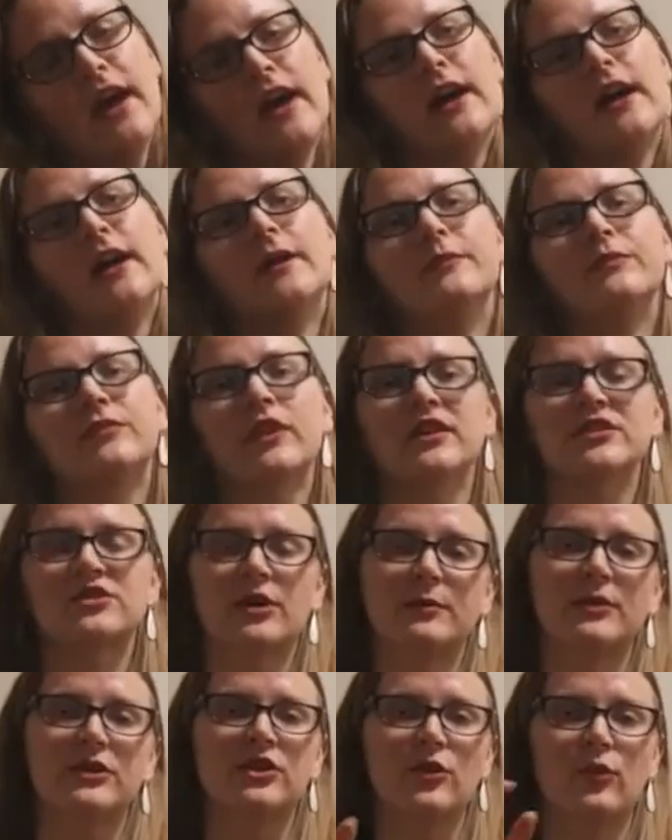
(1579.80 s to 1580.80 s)
Um,
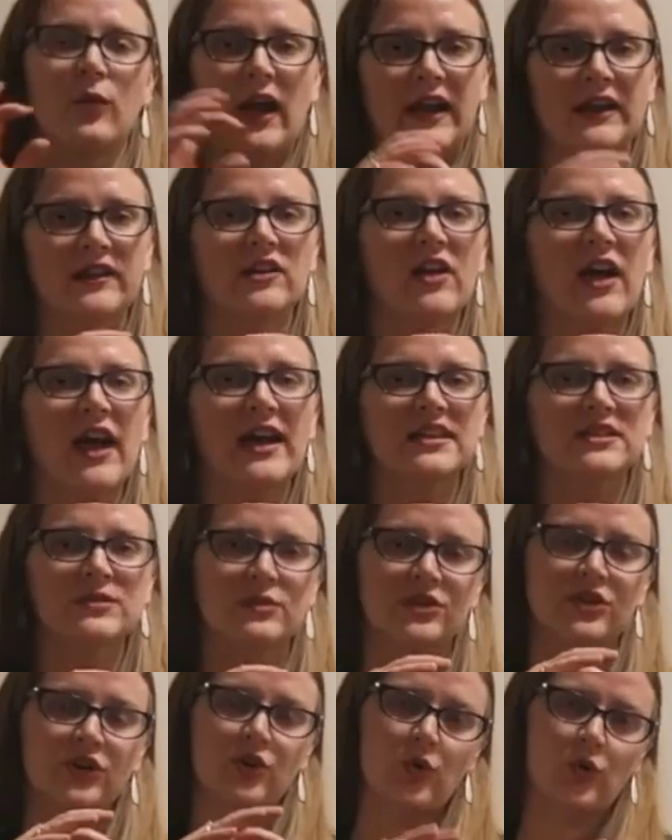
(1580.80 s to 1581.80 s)
so I put the wine glass
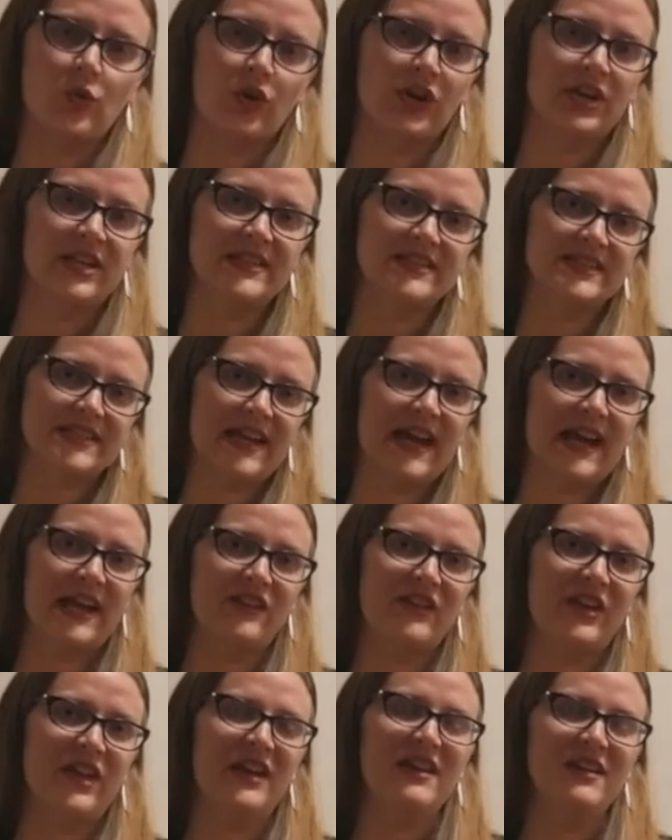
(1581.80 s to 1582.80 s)
with the corn
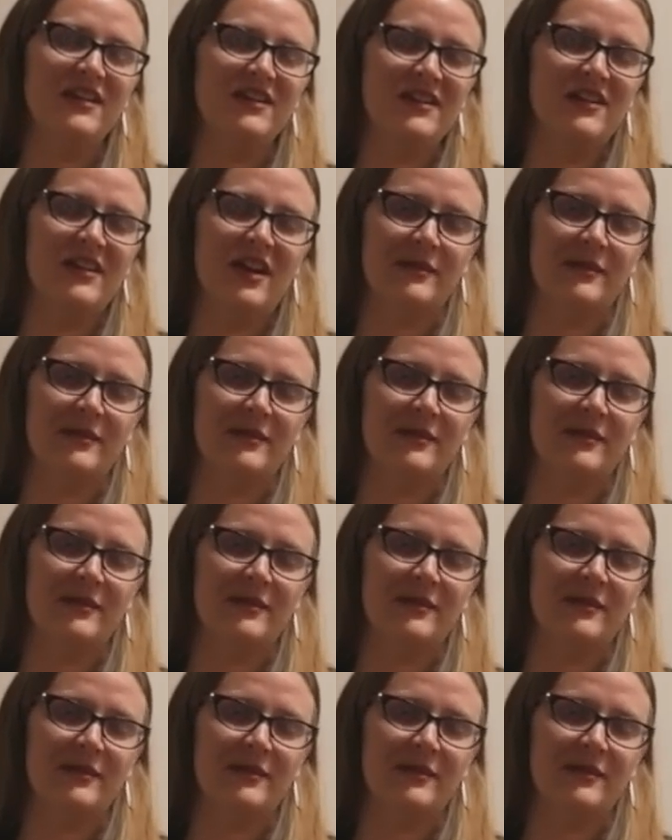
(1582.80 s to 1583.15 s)
inside of it